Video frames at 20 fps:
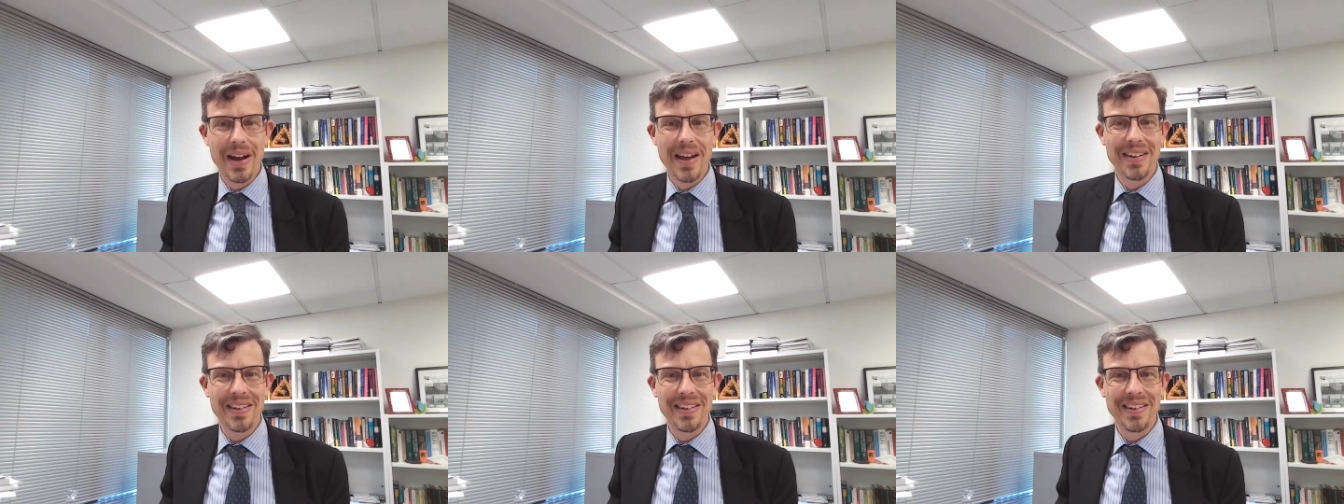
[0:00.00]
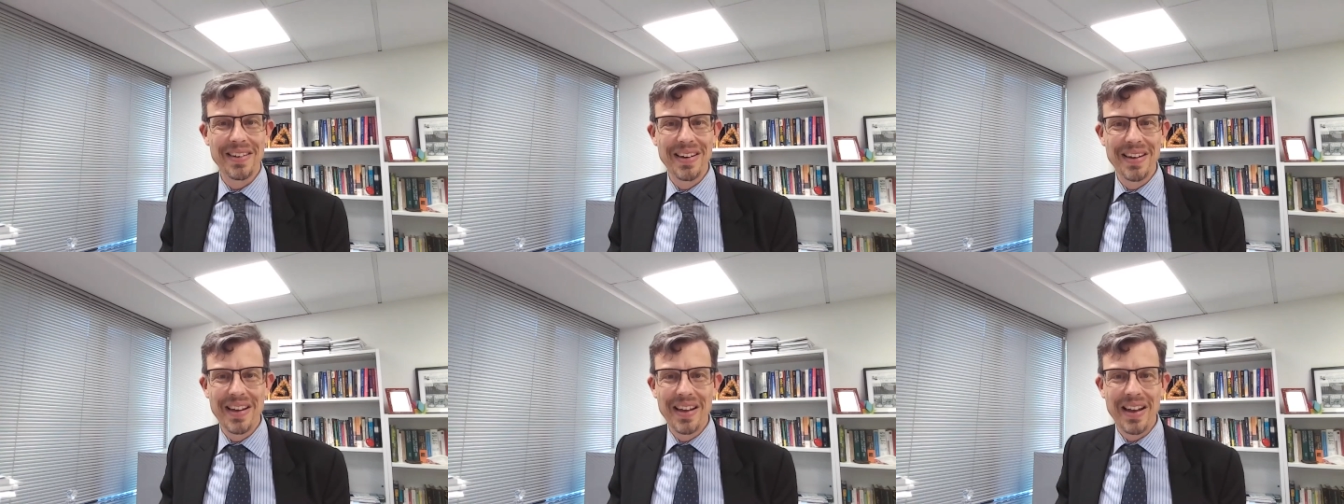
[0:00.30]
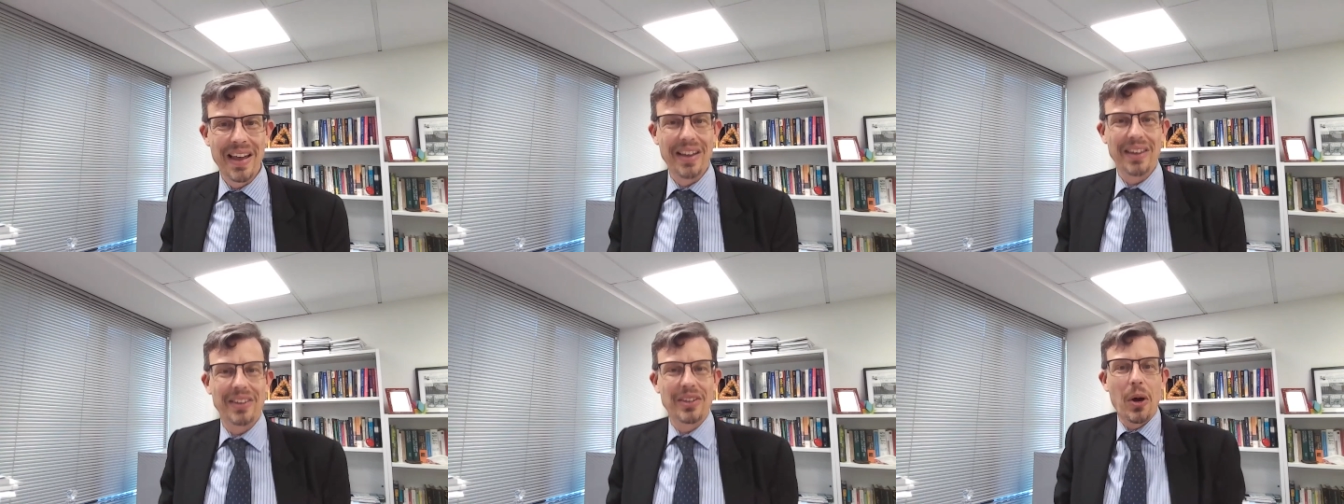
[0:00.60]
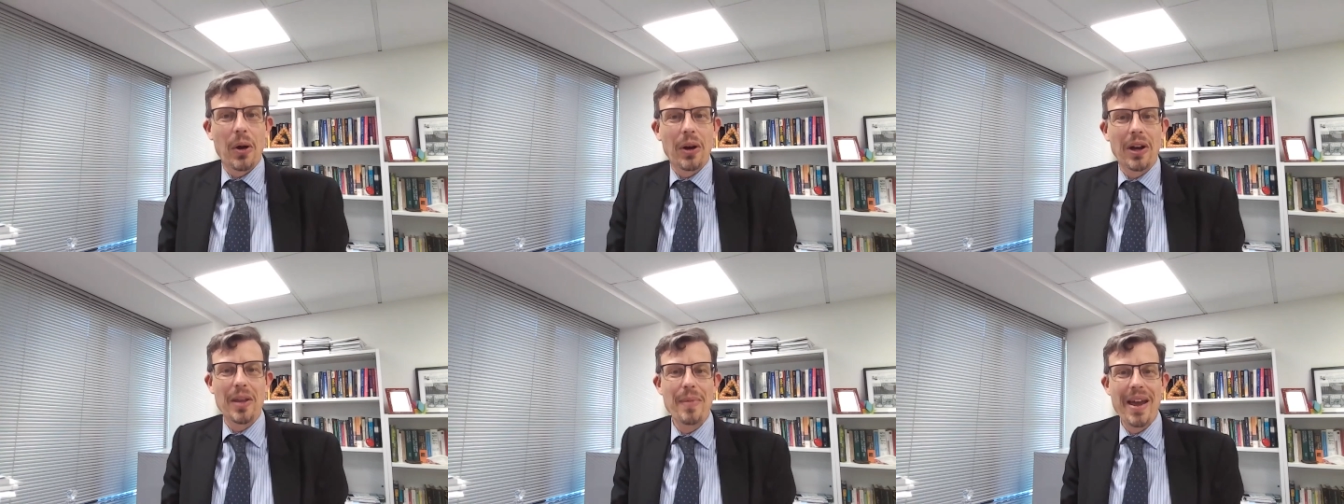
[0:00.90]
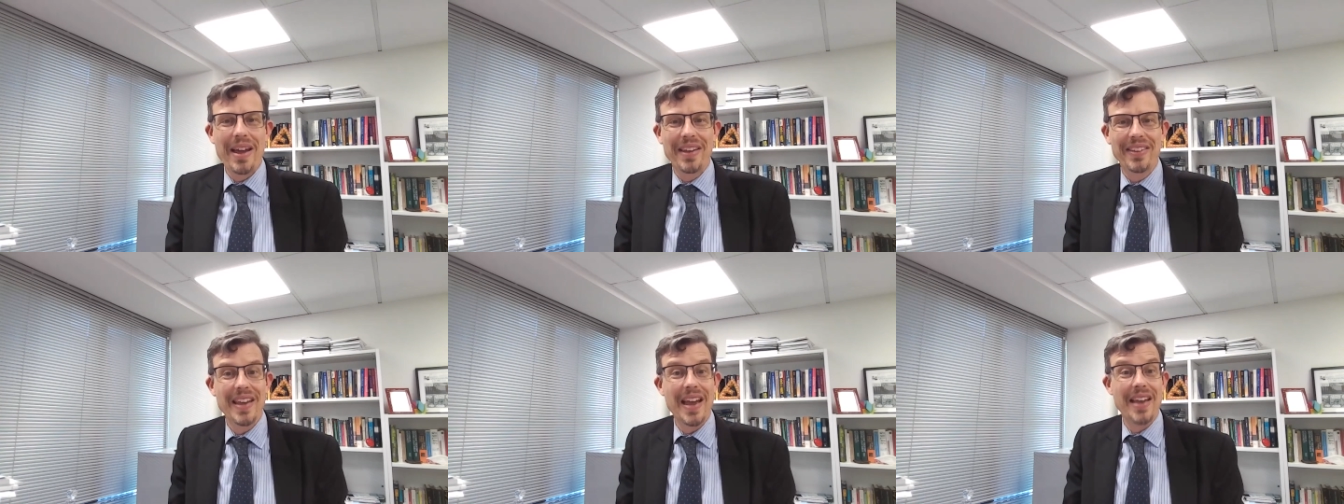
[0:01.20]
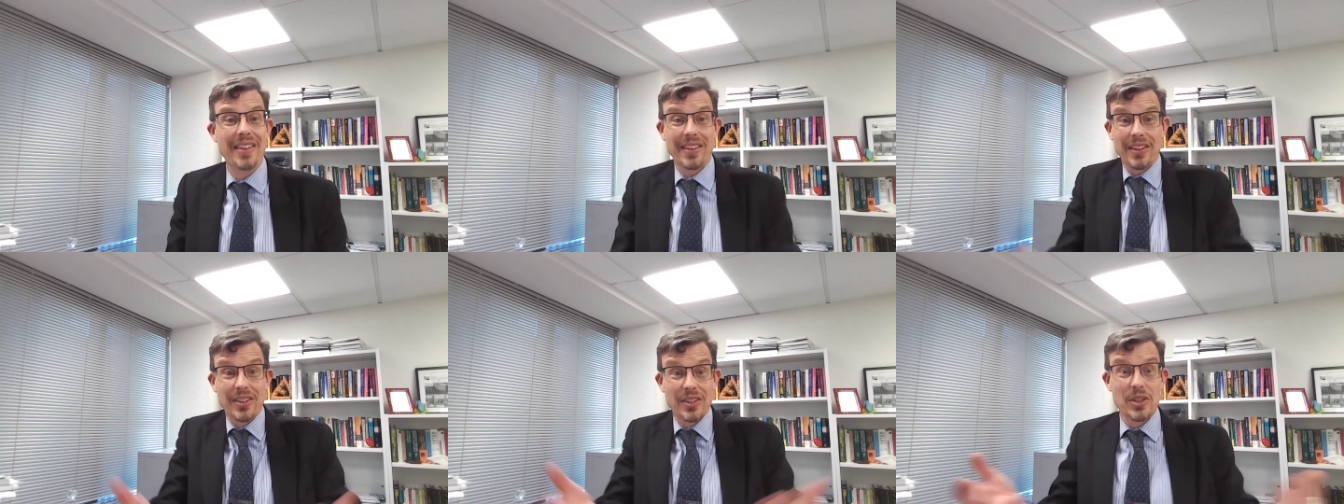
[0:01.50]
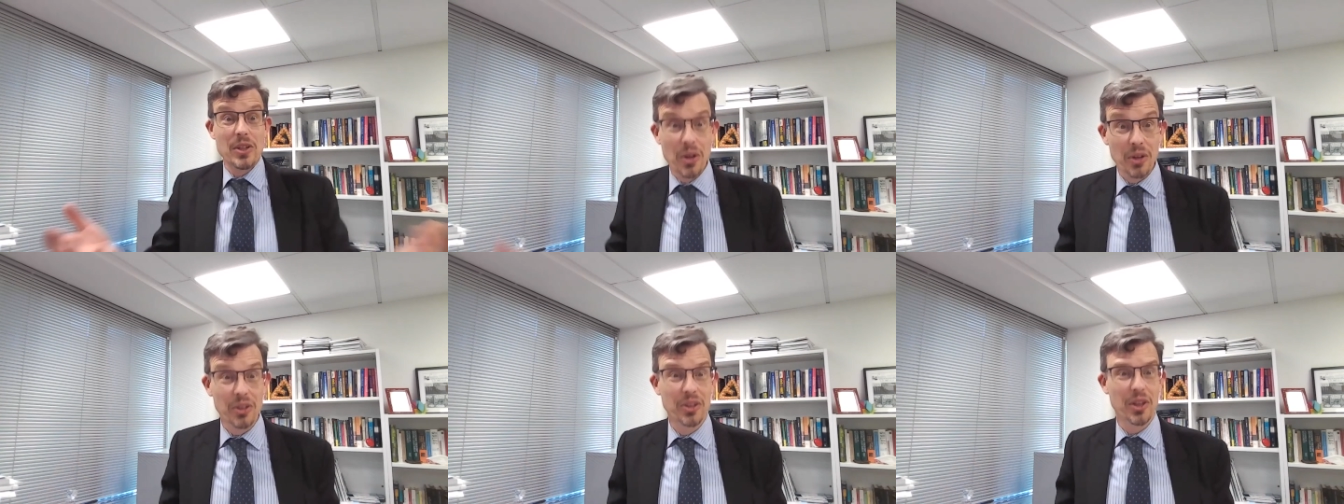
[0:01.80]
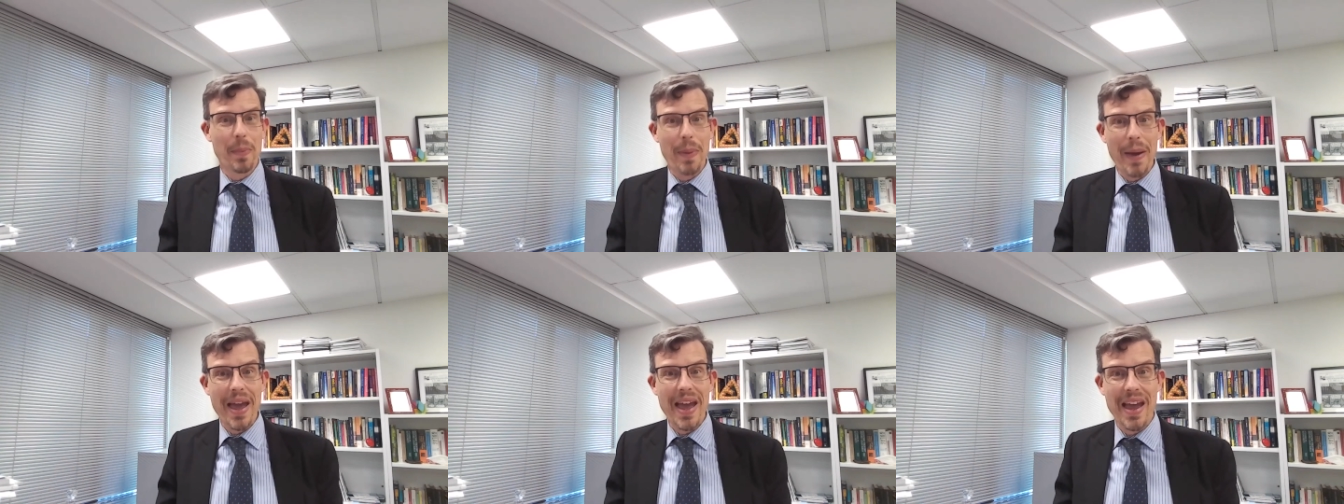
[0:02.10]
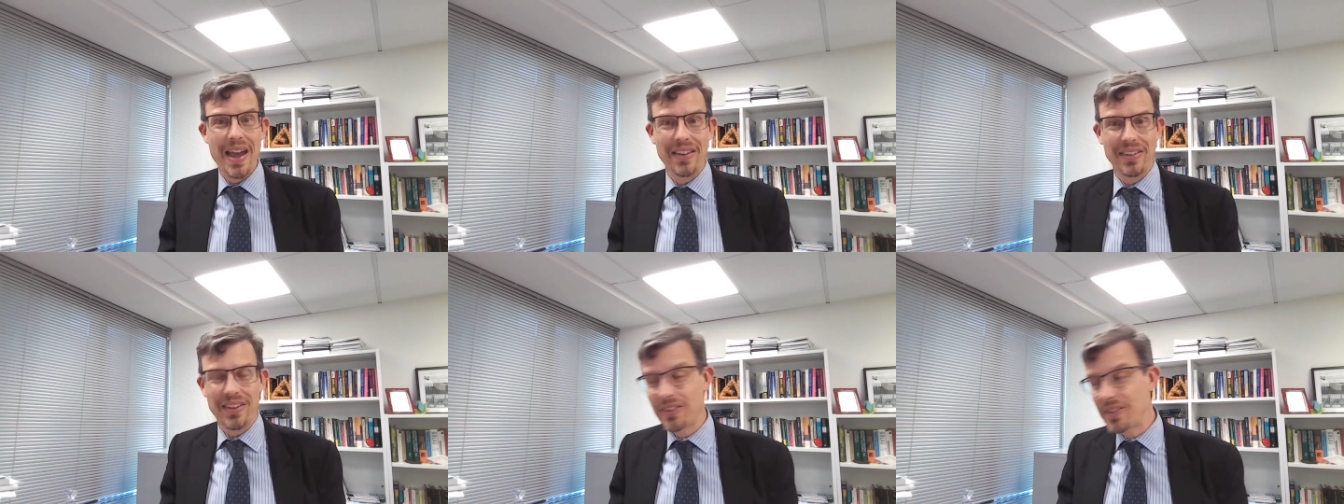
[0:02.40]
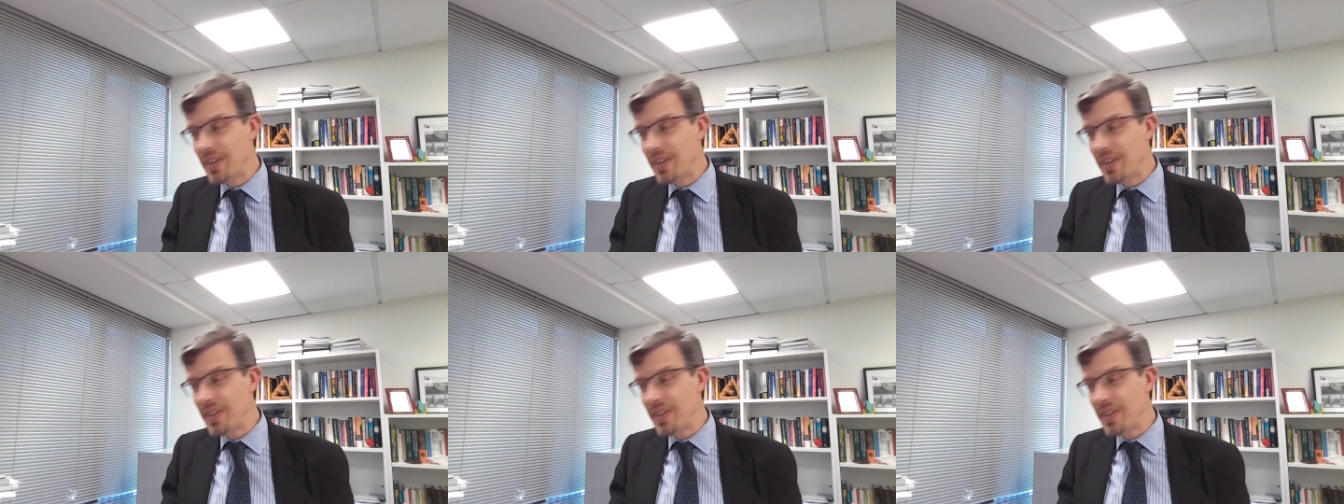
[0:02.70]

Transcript: Right? Like, it totally makes sense. It's user pays.